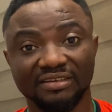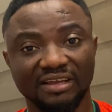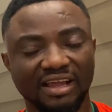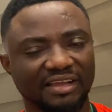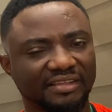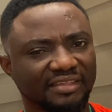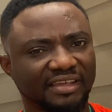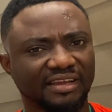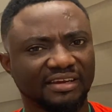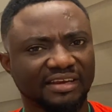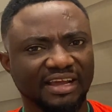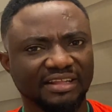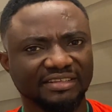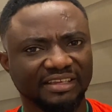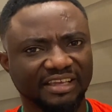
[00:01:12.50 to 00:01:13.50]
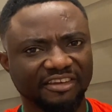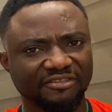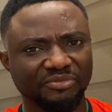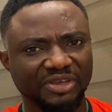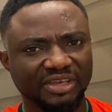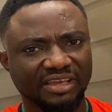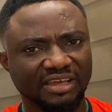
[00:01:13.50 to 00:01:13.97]
I think that gave
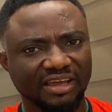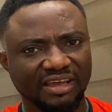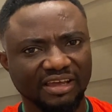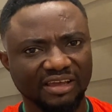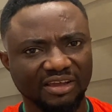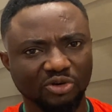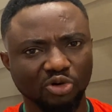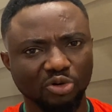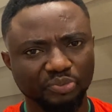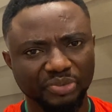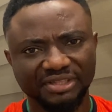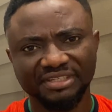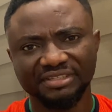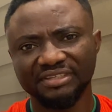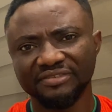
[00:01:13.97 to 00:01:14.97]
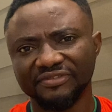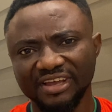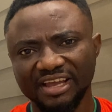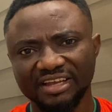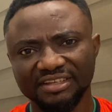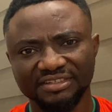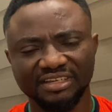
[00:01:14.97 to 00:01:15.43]
me a competitive
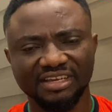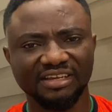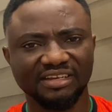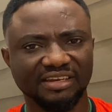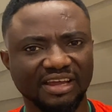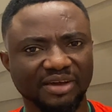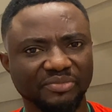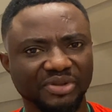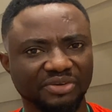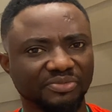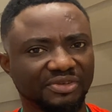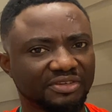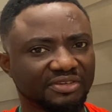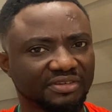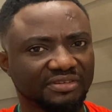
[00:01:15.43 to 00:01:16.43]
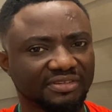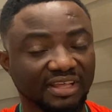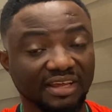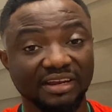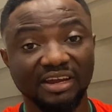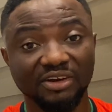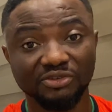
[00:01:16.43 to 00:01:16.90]
edge and that made me
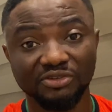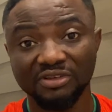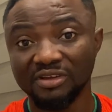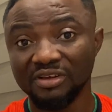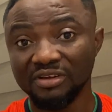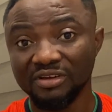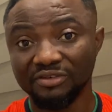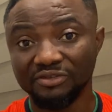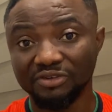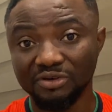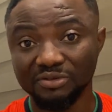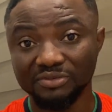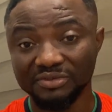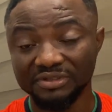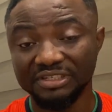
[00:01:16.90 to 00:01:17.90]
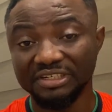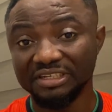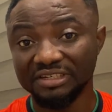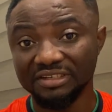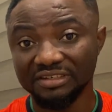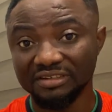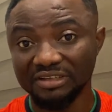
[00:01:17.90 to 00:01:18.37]
stand out from
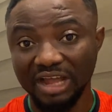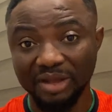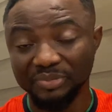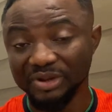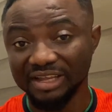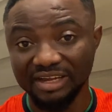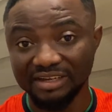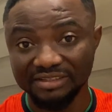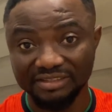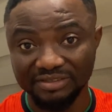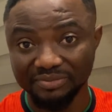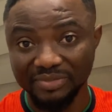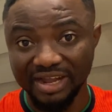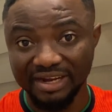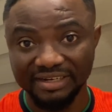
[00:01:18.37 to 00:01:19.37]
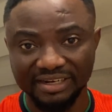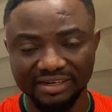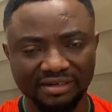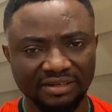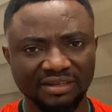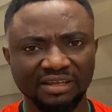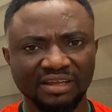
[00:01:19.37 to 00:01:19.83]
the applicants back
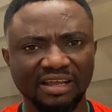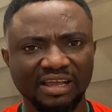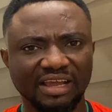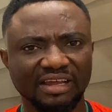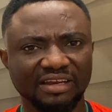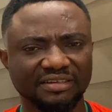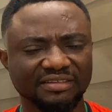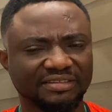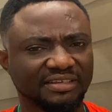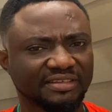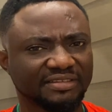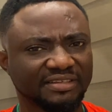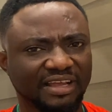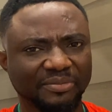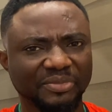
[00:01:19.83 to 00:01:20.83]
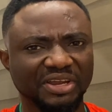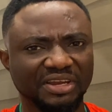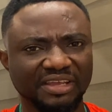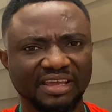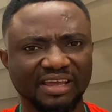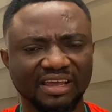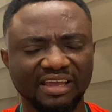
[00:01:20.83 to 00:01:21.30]
then. And since coming
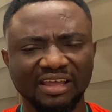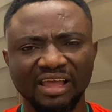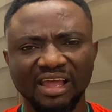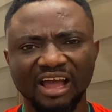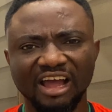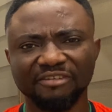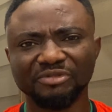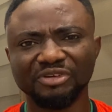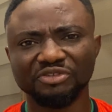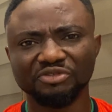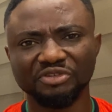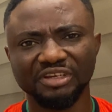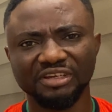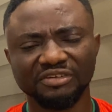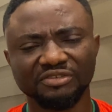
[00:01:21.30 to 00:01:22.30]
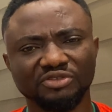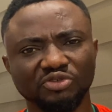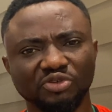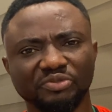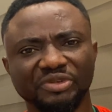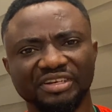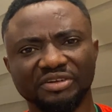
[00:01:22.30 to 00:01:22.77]
here, I've been doing
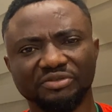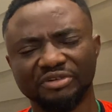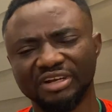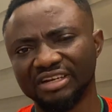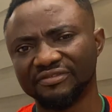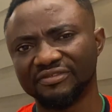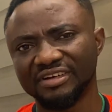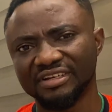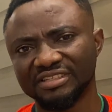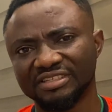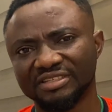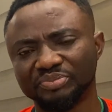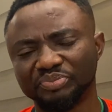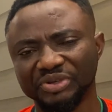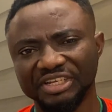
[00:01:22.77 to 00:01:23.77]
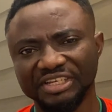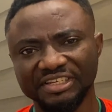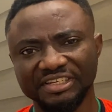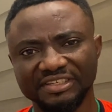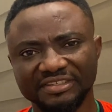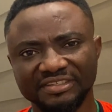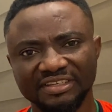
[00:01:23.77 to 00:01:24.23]
so many relevant
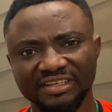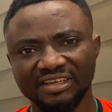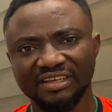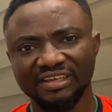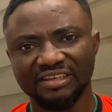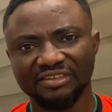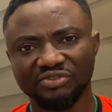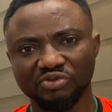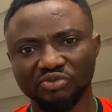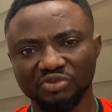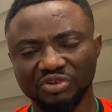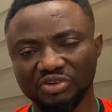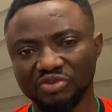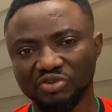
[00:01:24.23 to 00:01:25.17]
PDs to,